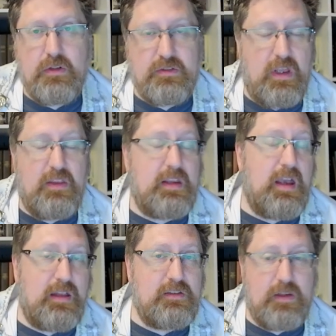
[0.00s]
said that
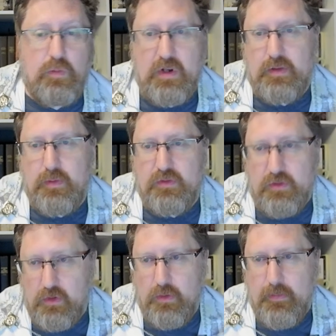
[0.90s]
God said we're not supposed to do.